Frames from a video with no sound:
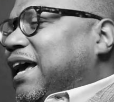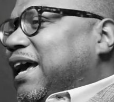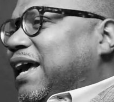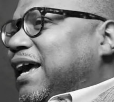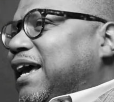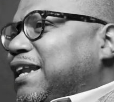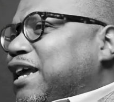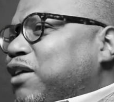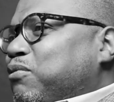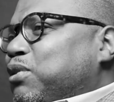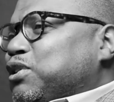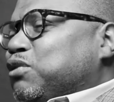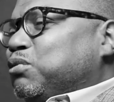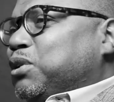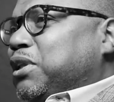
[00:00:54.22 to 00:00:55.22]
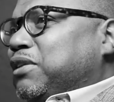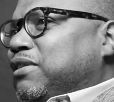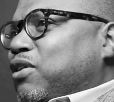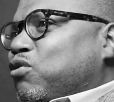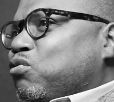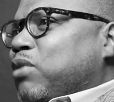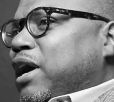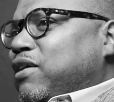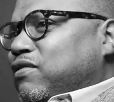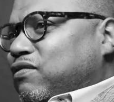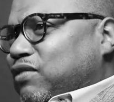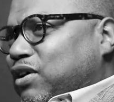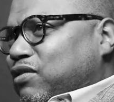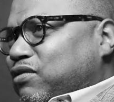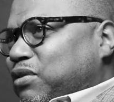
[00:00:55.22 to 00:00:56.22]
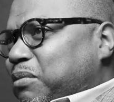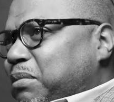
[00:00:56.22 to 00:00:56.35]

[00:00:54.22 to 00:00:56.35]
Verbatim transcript: And that was not really the right fit for